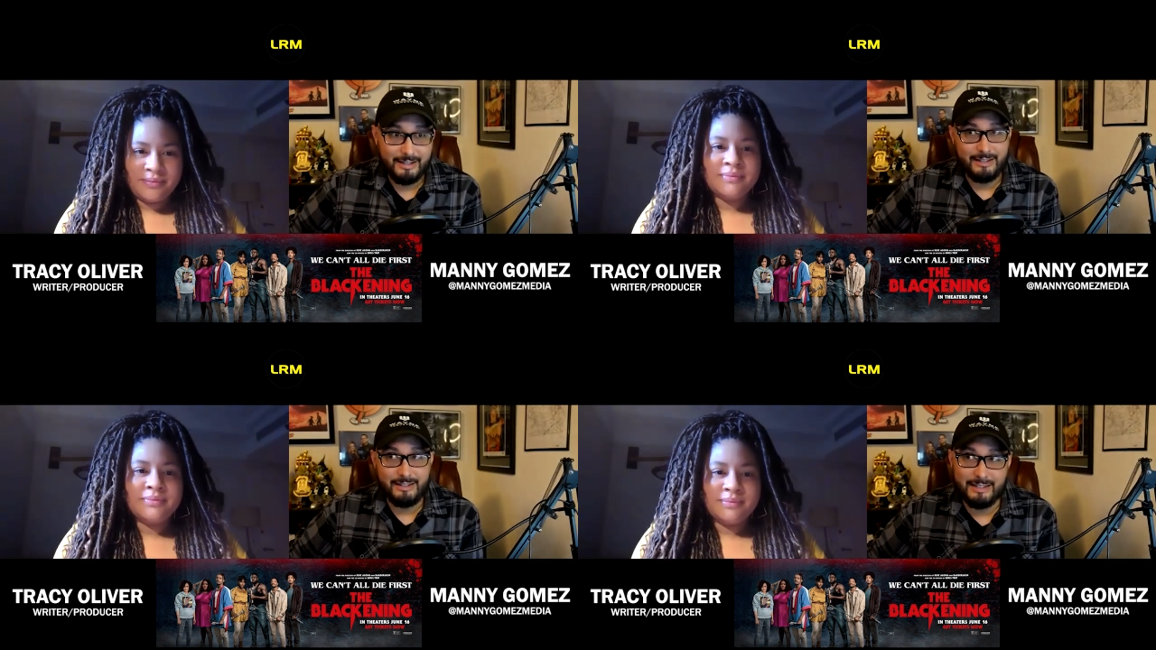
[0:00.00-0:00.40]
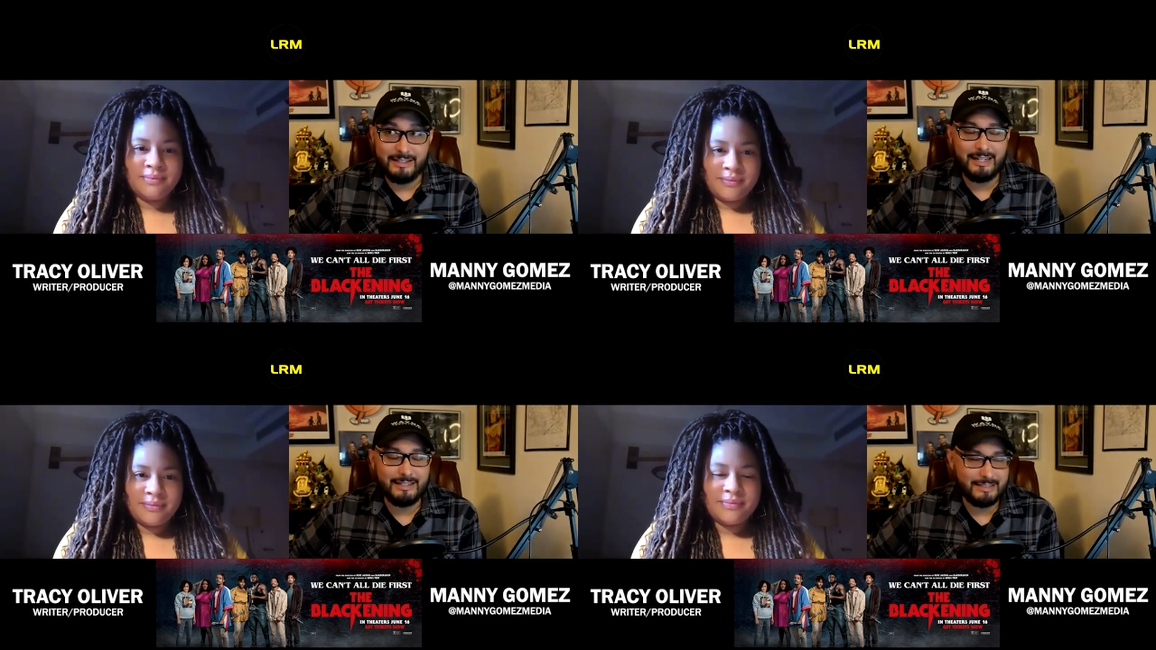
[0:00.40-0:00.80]
Speaker 1: You need
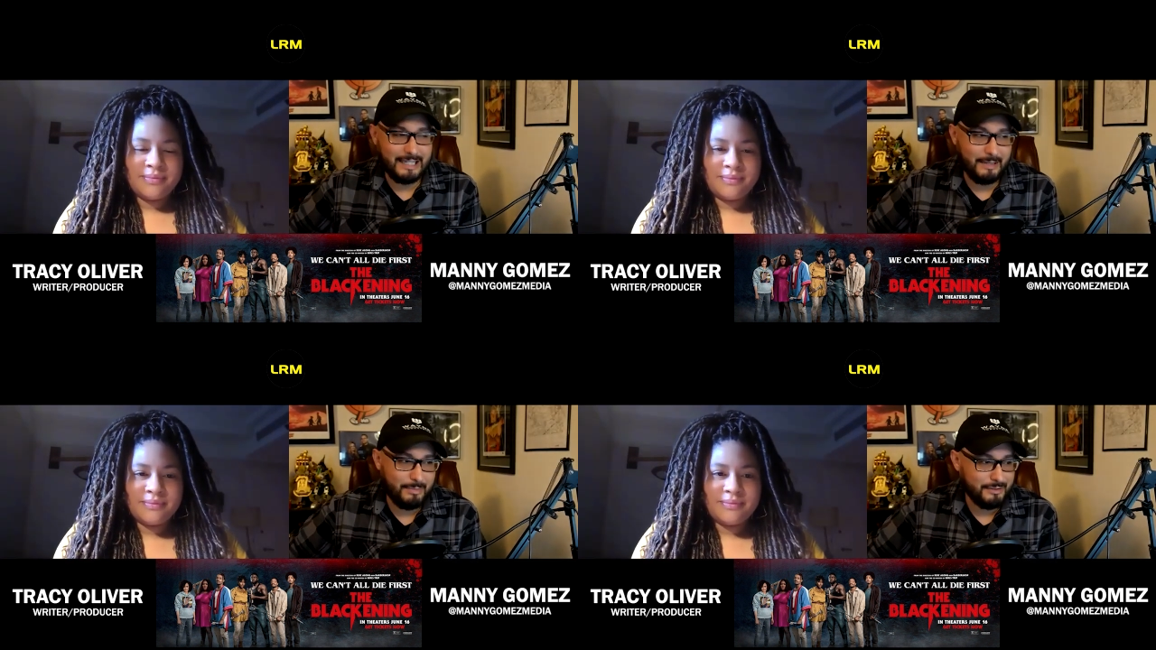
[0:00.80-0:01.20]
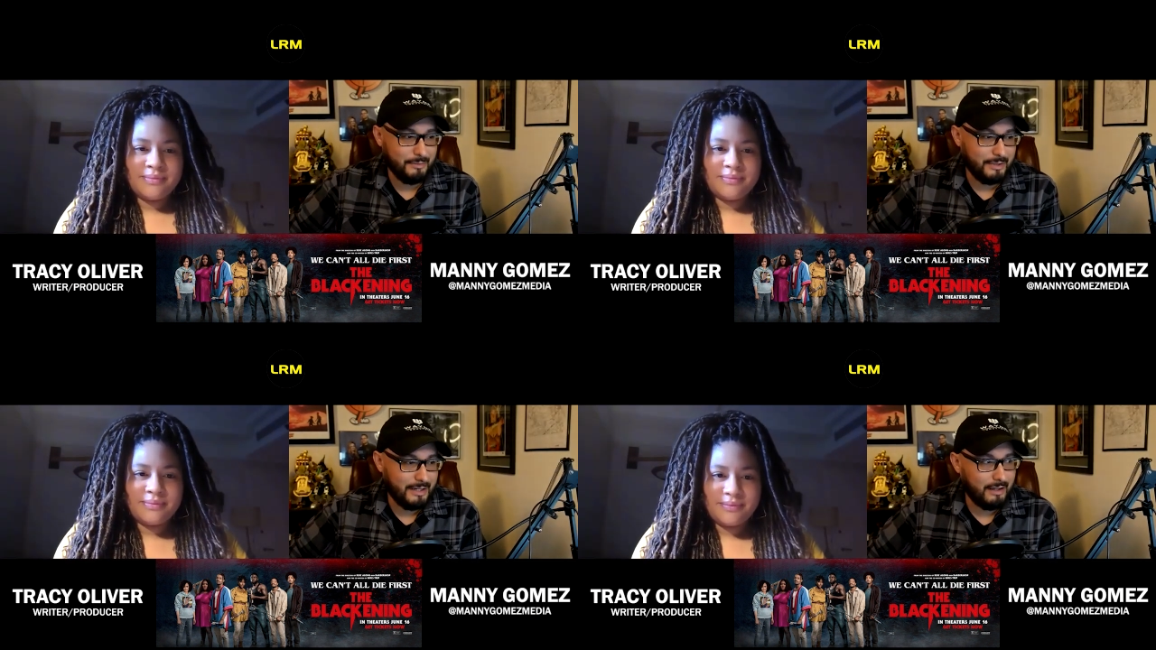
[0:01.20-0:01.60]
that escapism,
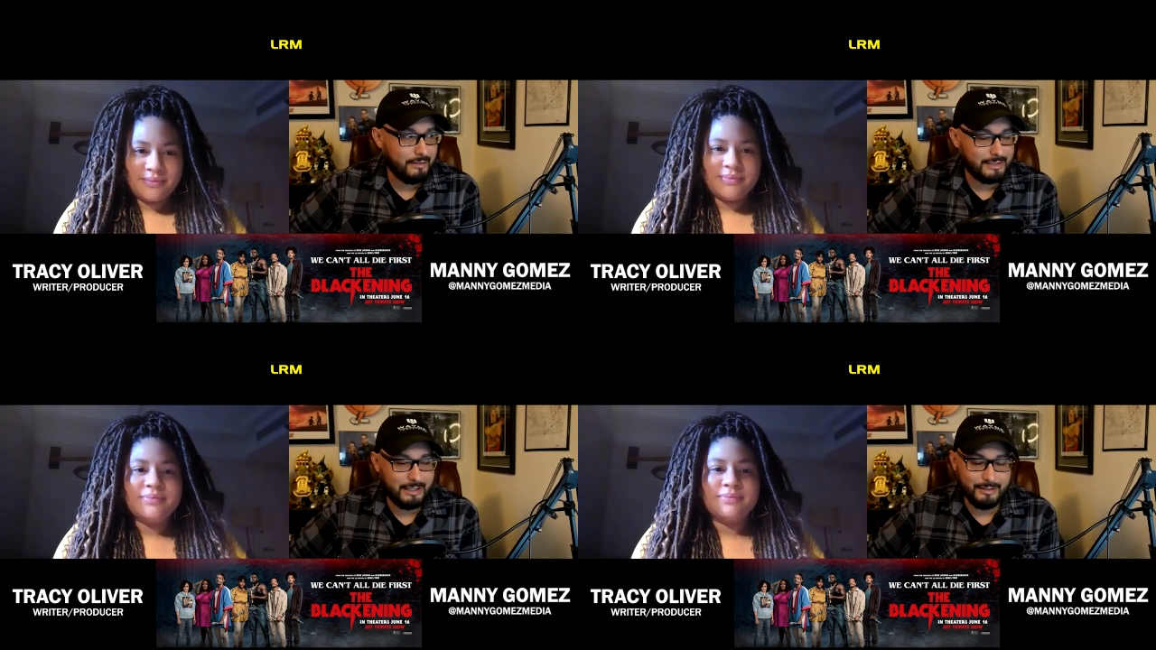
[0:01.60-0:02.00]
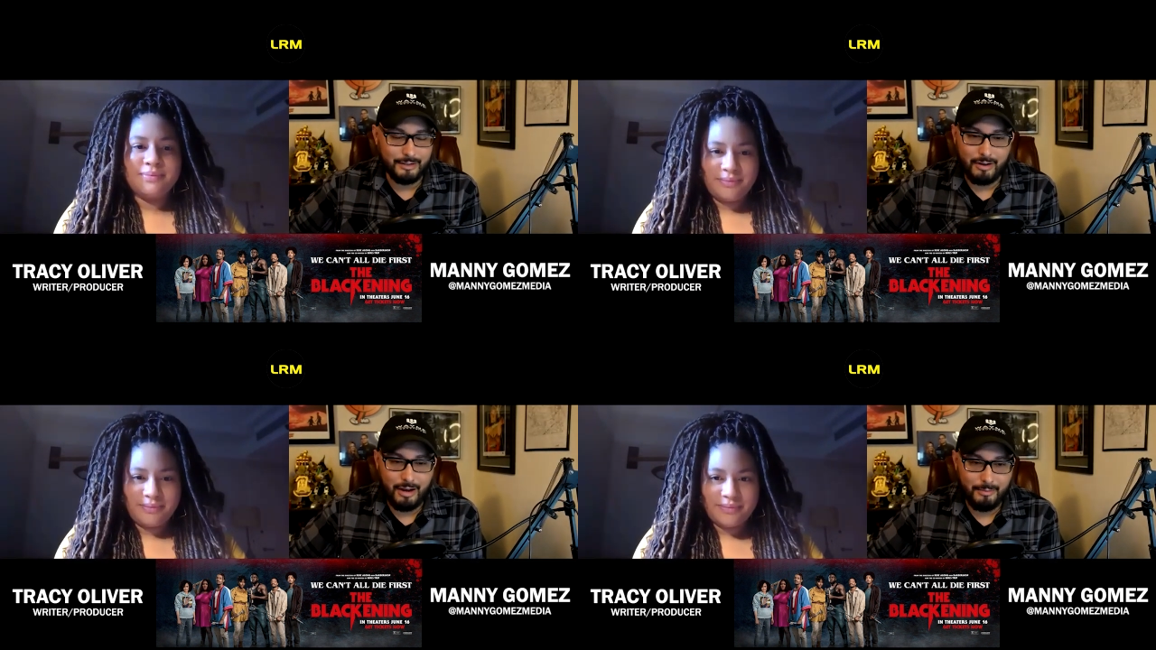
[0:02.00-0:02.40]
but now let's add a little mm-hmm.